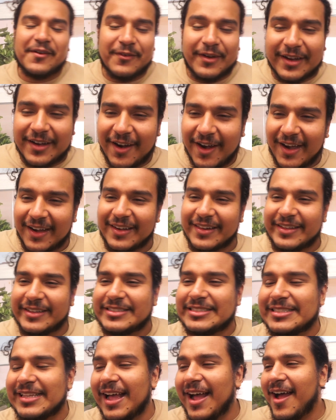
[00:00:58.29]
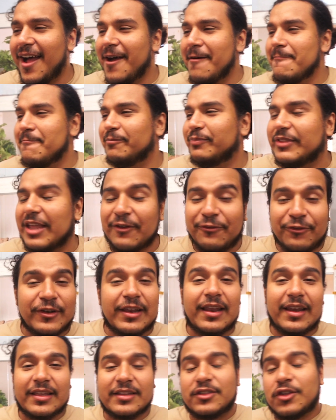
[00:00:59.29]
regardless,
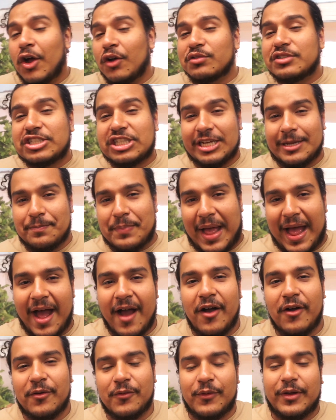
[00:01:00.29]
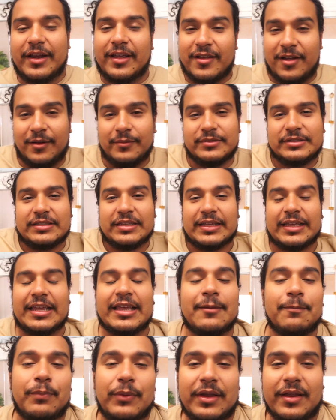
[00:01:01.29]
definitely don't cheap out when it comes to
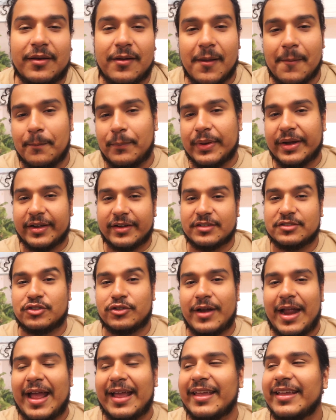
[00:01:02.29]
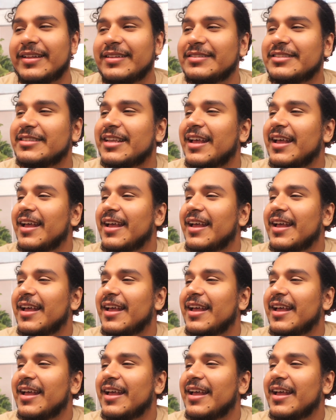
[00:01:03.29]
keeping bearded dragons.